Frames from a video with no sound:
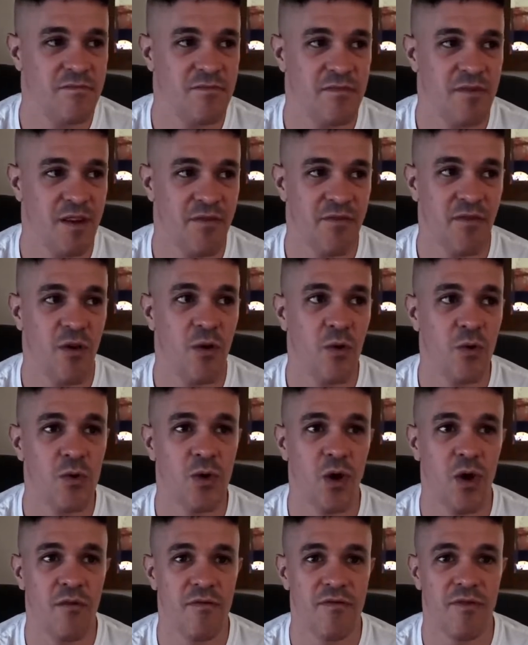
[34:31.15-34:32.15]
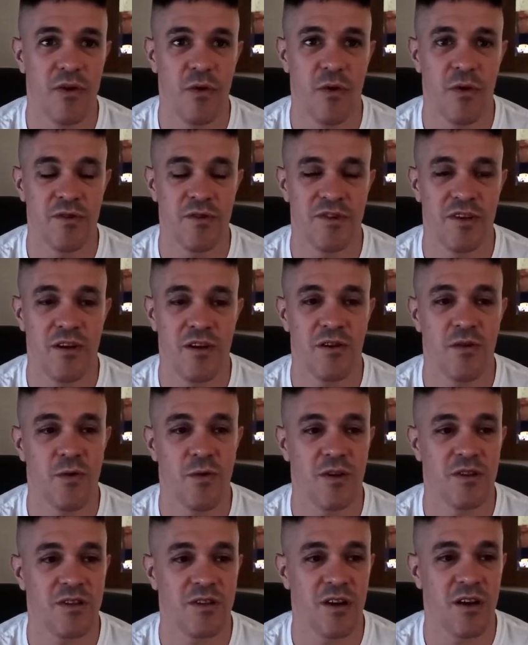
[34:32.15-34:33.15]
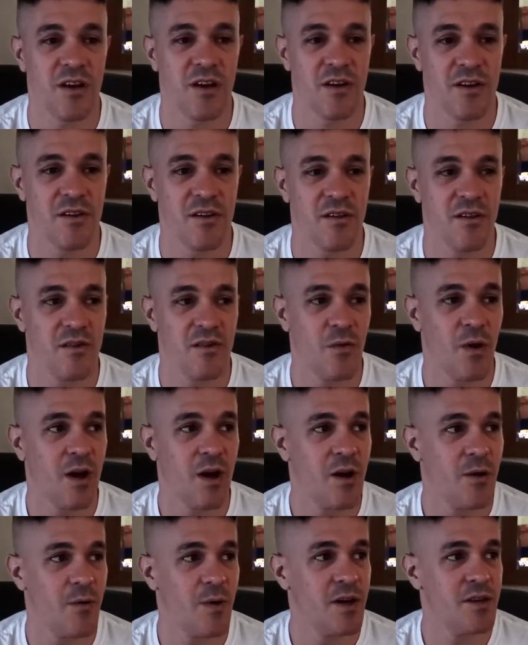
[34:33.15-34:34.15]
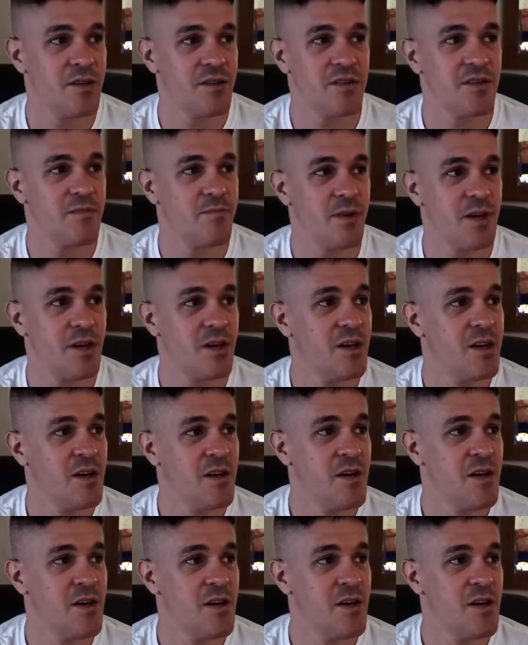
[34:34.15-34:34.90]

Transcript: they've all got flaws. The only ones I like are the Noir ones, but